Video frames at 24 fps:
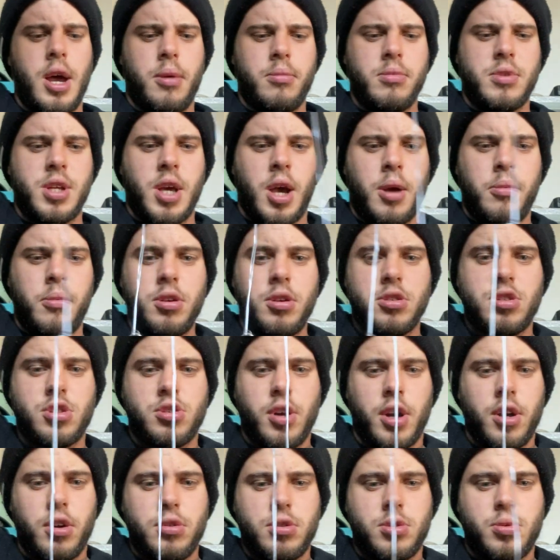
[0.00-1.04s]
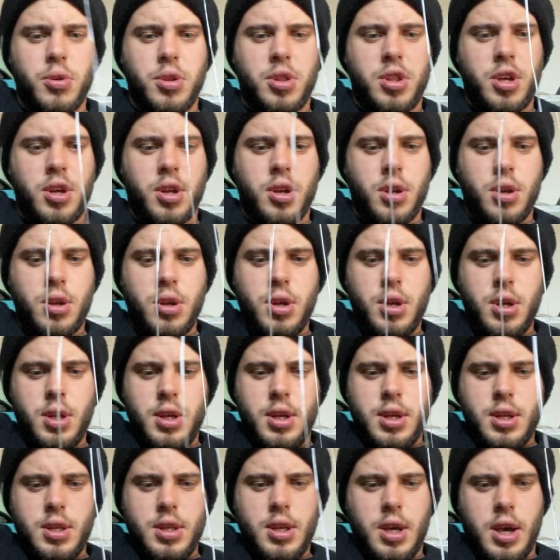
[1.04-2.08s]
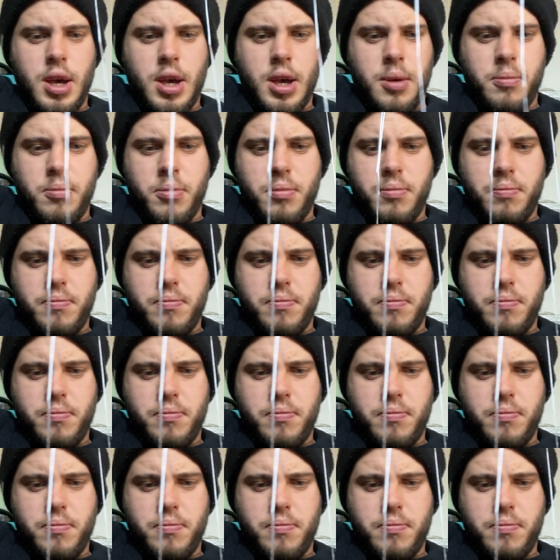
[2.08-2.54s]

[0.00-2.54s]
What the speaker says: Tell struggles with it. I